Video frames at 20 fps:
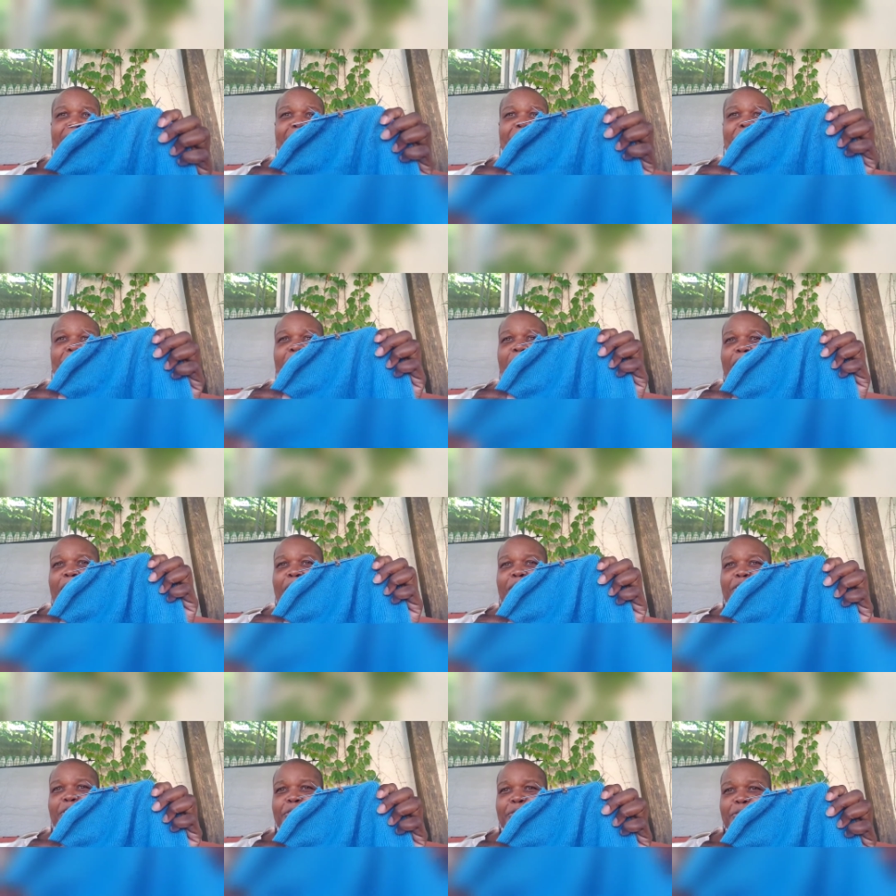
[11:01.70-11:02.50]

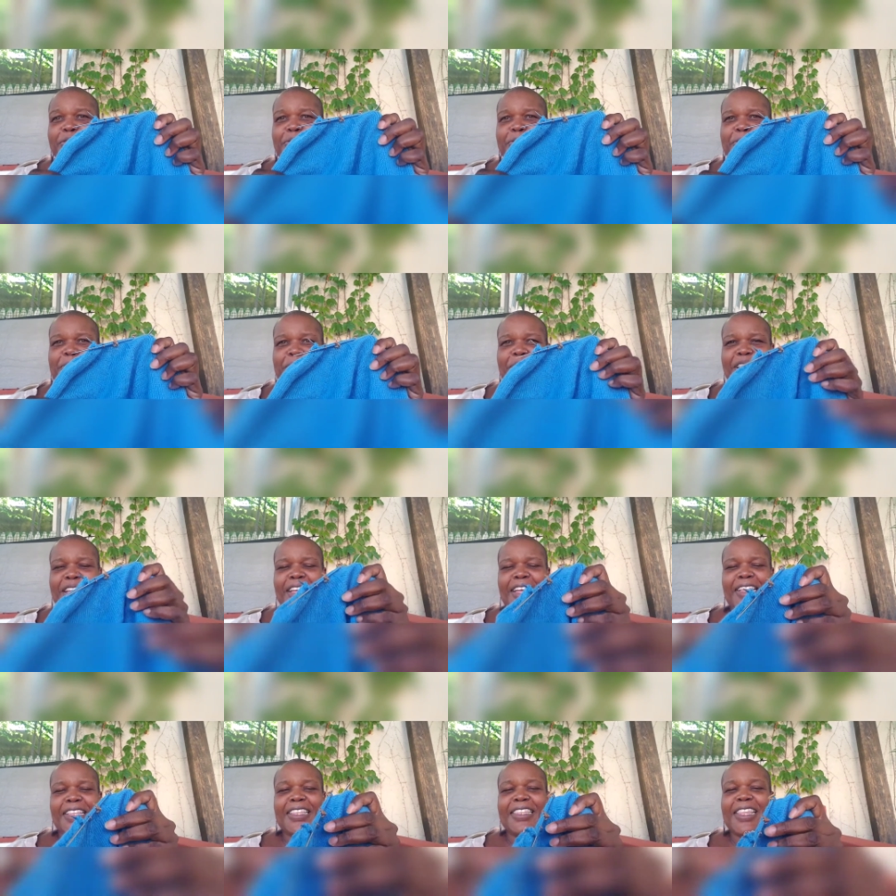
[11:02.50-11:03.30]
ChiaoGoo.
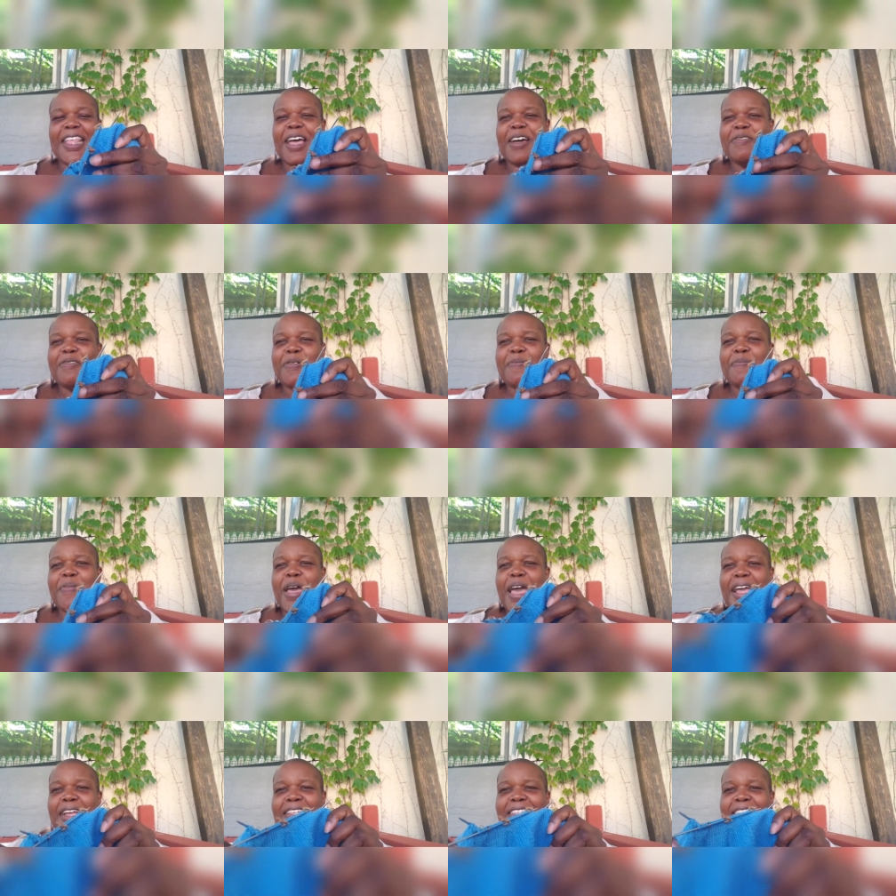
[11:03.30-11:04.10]
Now I'm
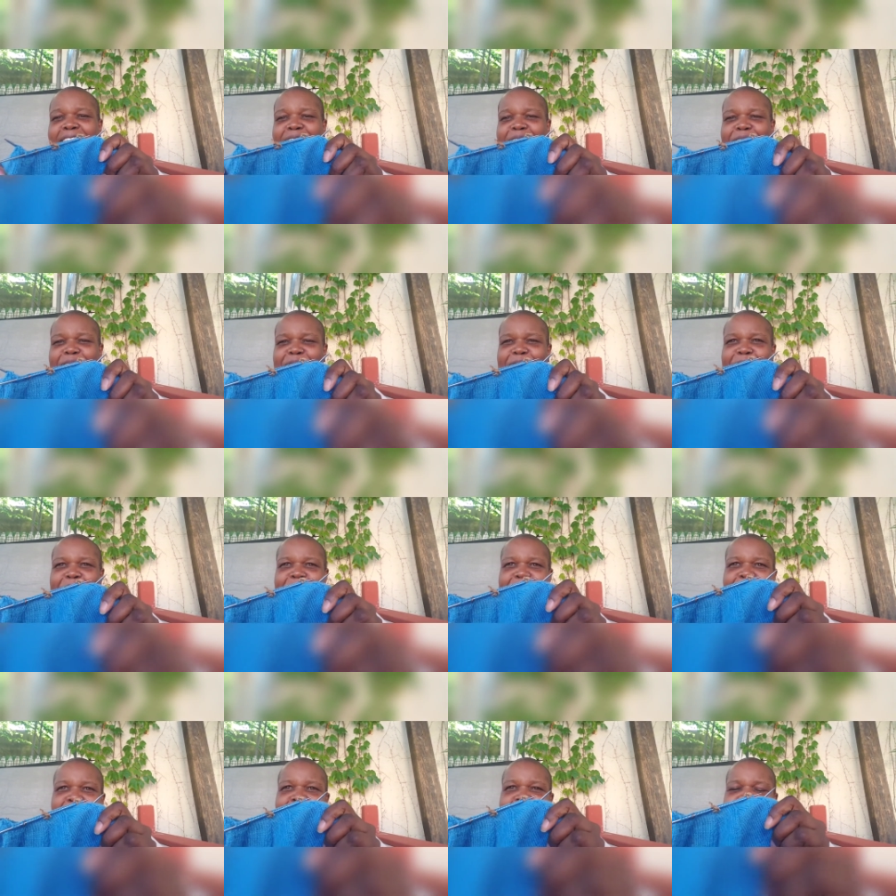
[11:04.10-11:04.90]
back to
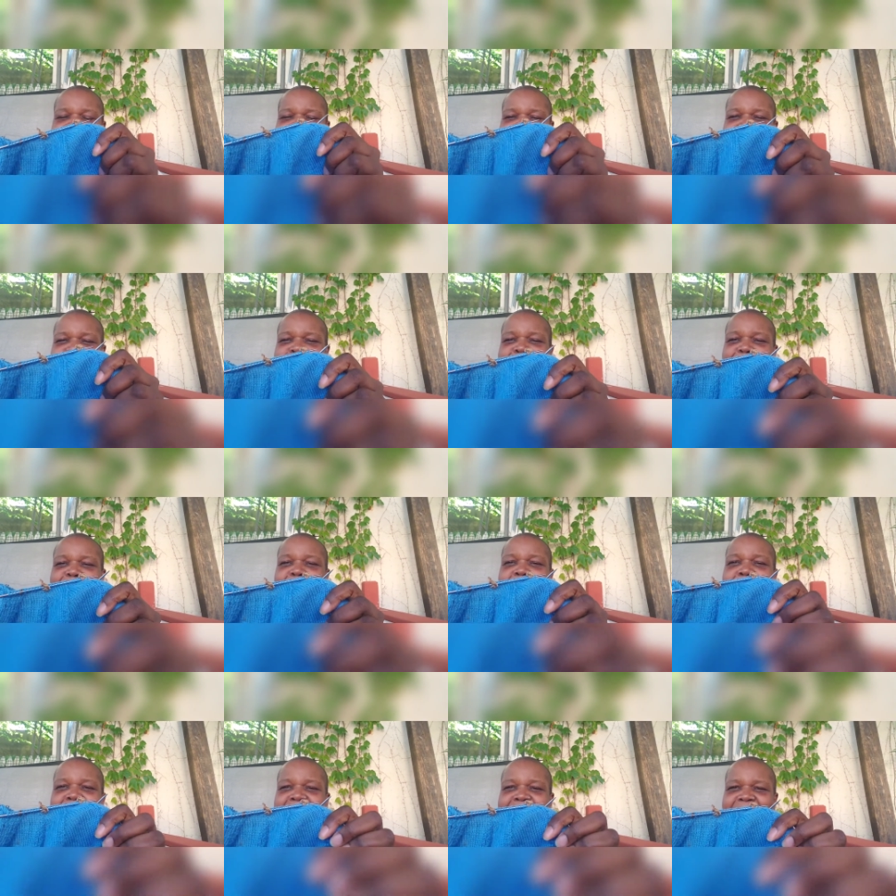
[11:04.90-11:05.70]
um, some
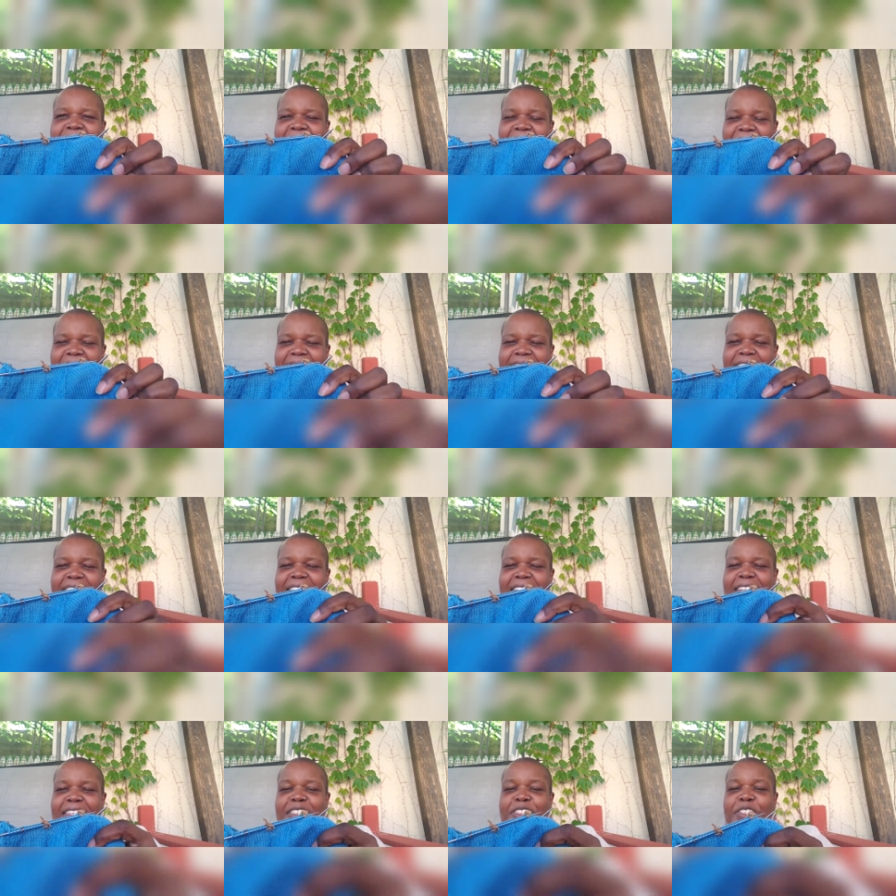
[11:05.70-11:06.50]
HiyaHiya
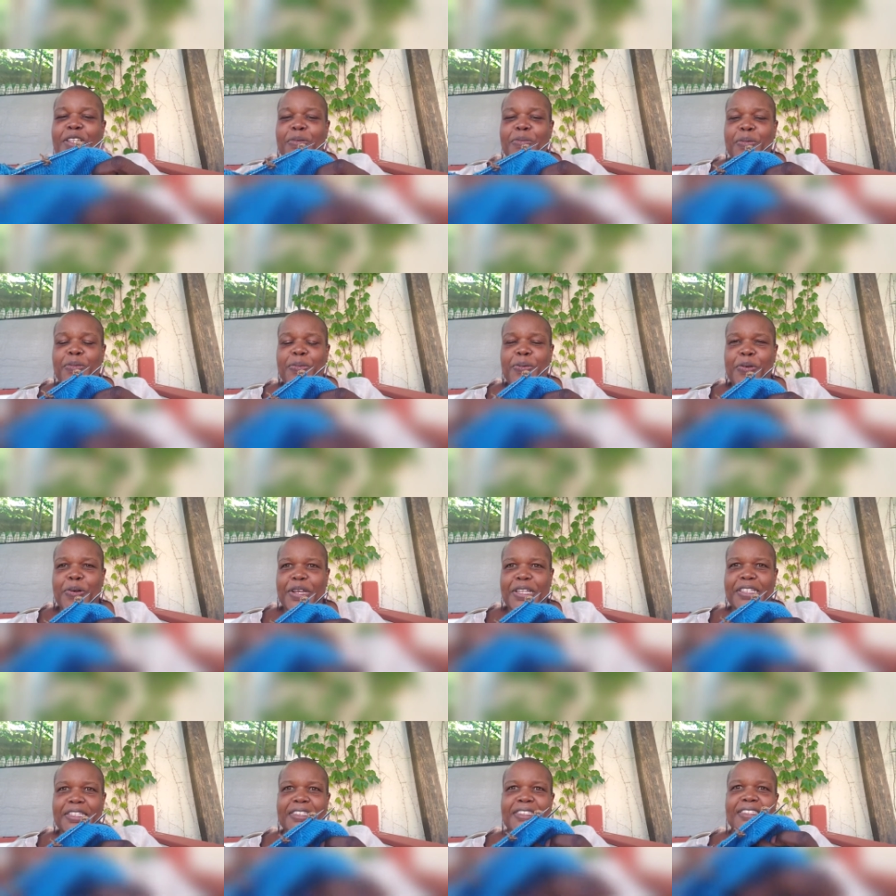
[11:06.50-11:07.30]
double
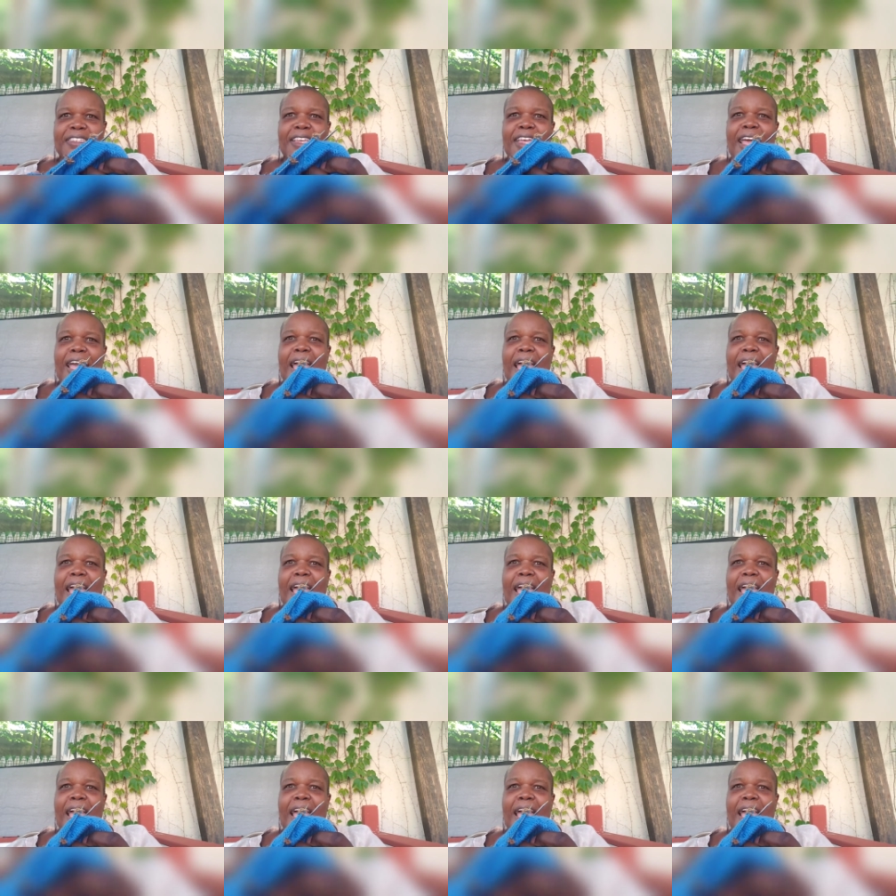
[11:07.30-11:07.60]
points.